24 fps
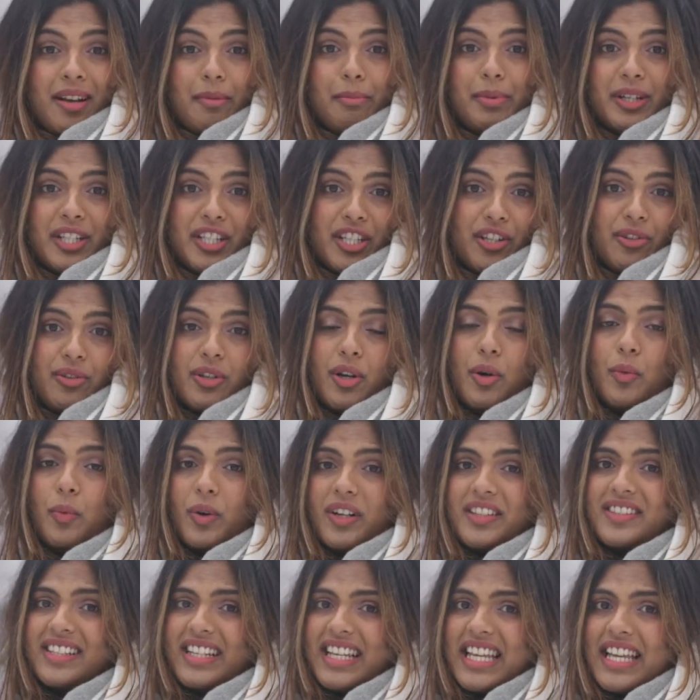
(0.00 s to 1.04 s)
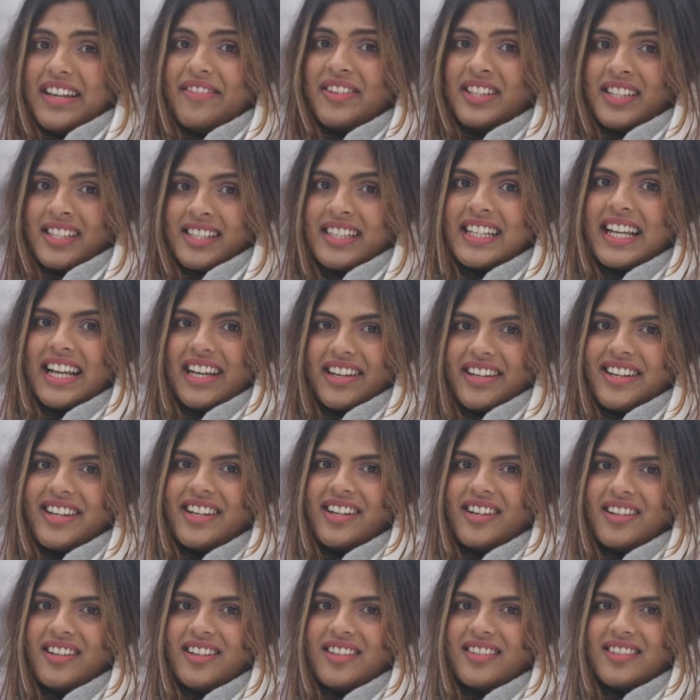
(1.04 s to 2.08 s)
but you know what's even
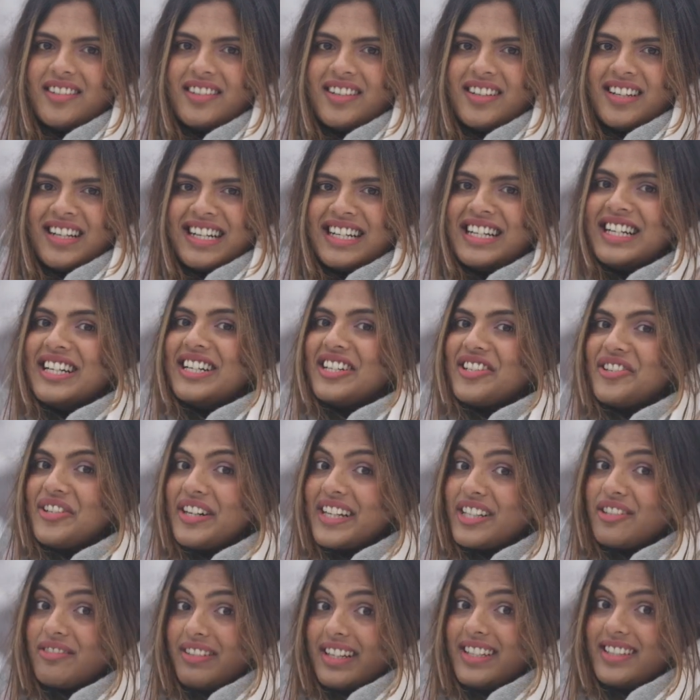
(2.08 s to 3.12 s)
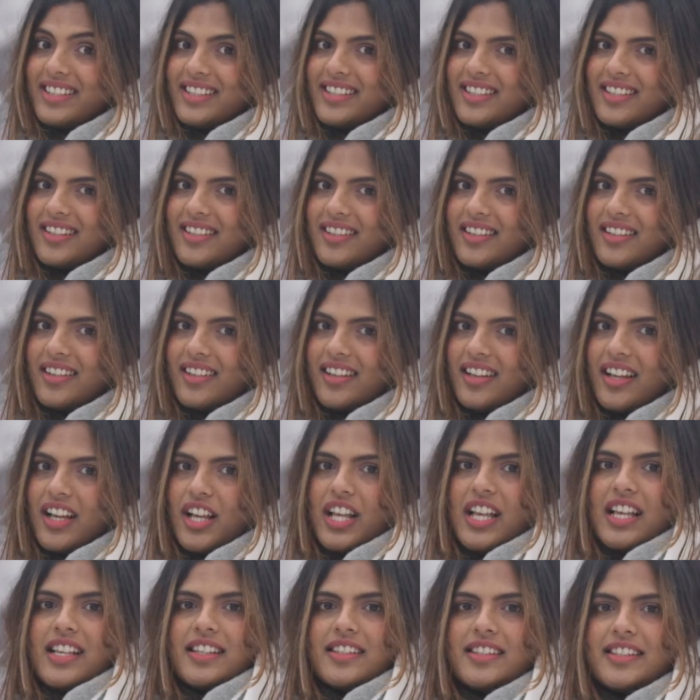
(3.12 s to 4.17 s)
scarier? Regret.
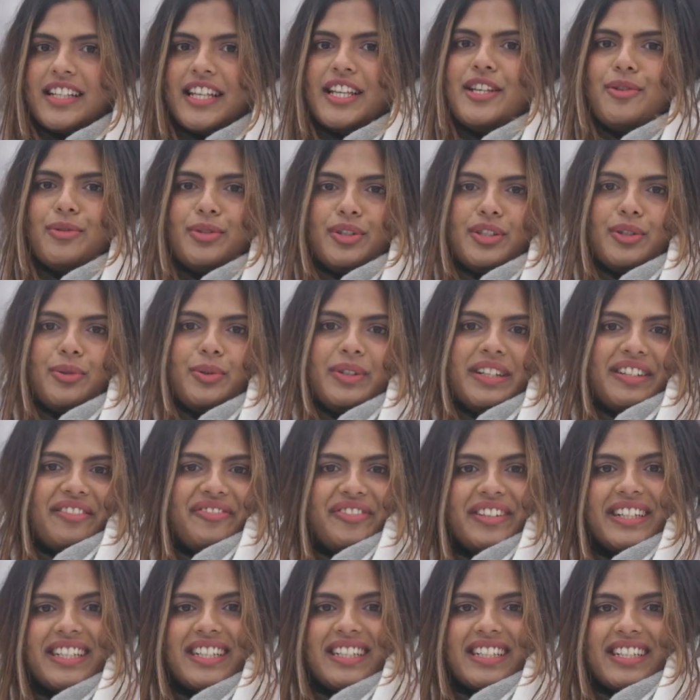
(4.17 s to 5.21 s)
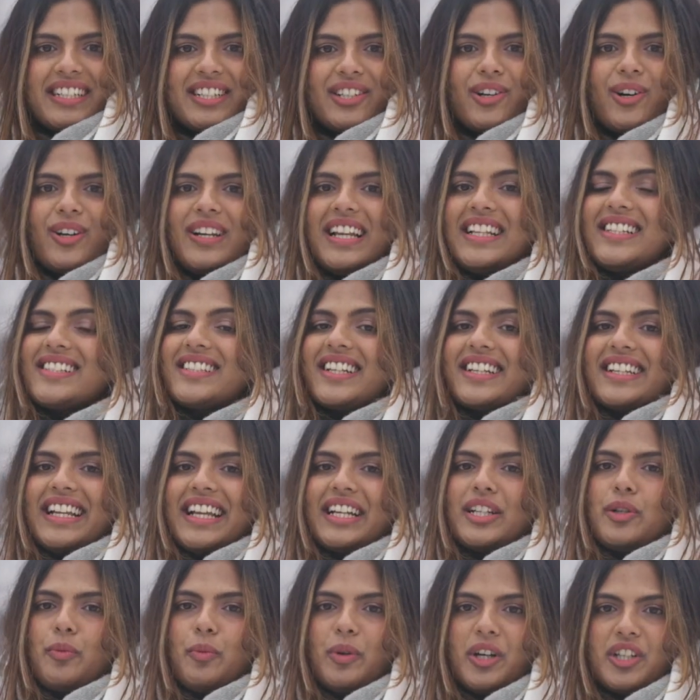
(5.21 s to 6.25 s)
See you soon in Finland, or let's
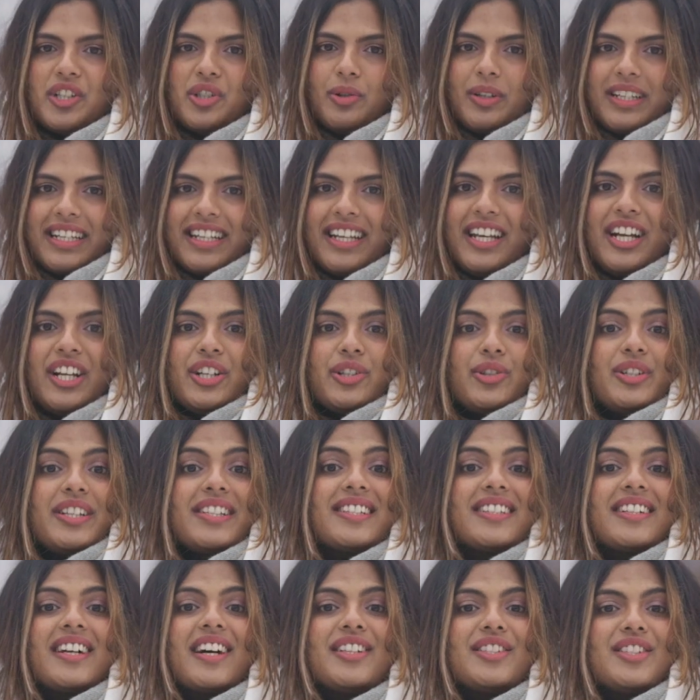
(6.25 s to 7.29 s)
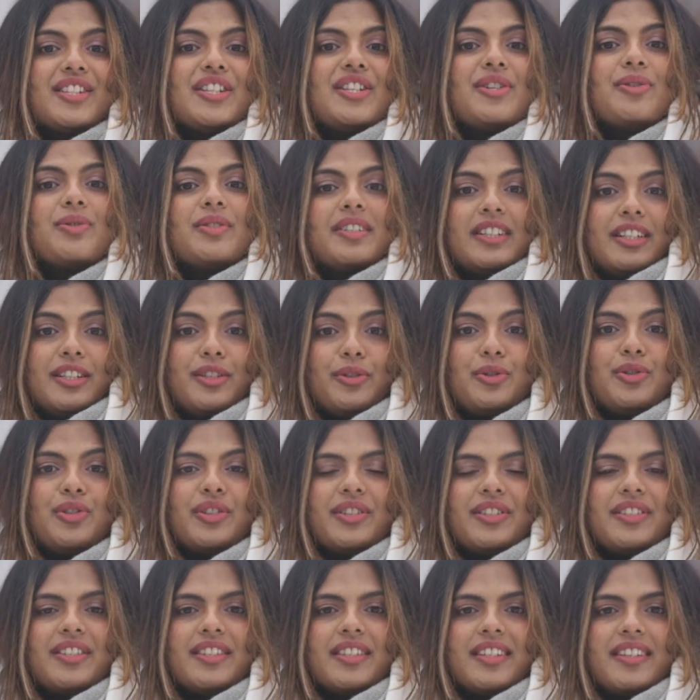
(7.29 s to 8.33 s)
connect virtually to discuss new
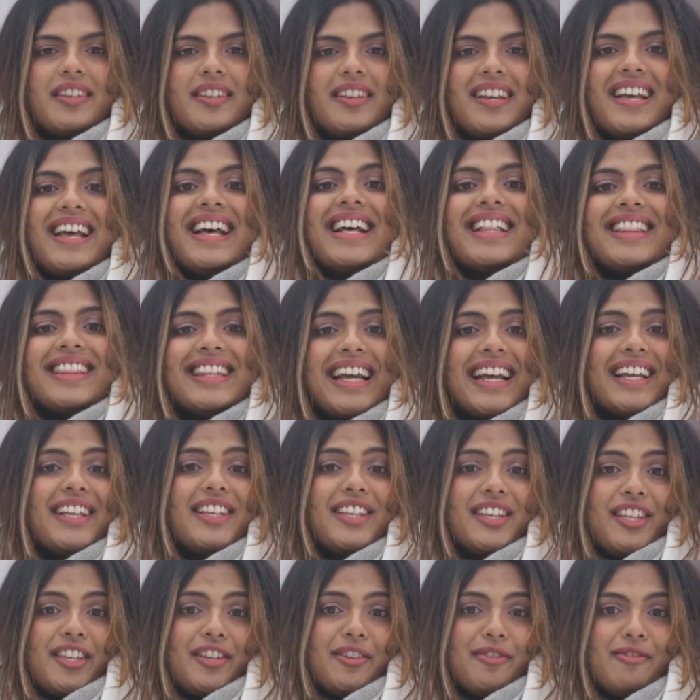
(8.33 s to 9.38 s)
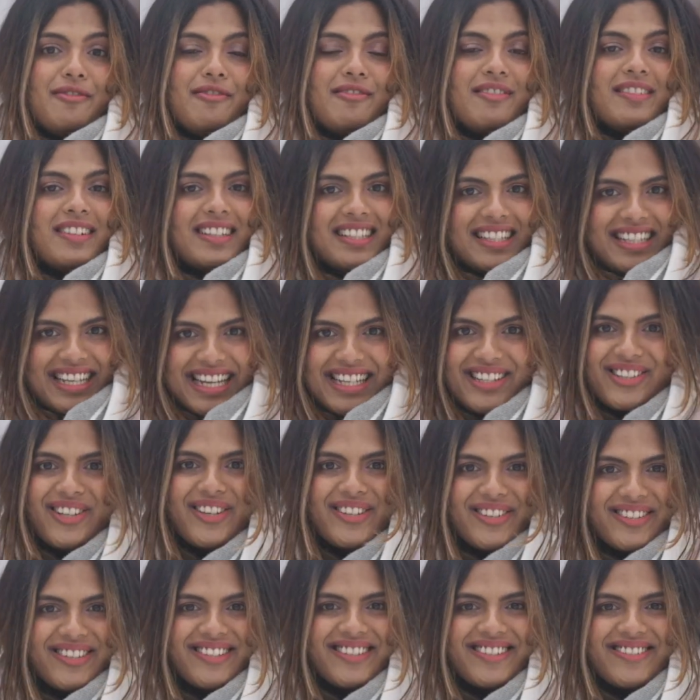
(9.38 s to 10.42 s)
solutions. Thank you.
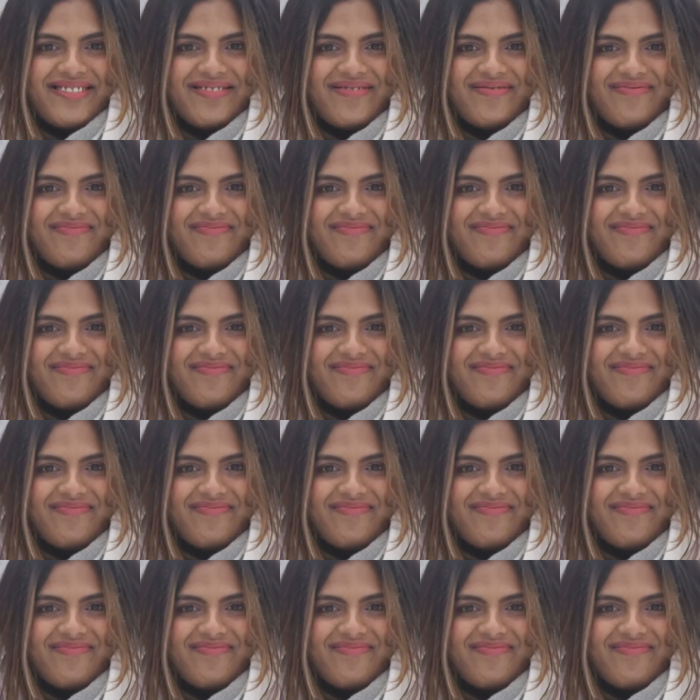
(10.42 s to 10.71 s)
Kiitos.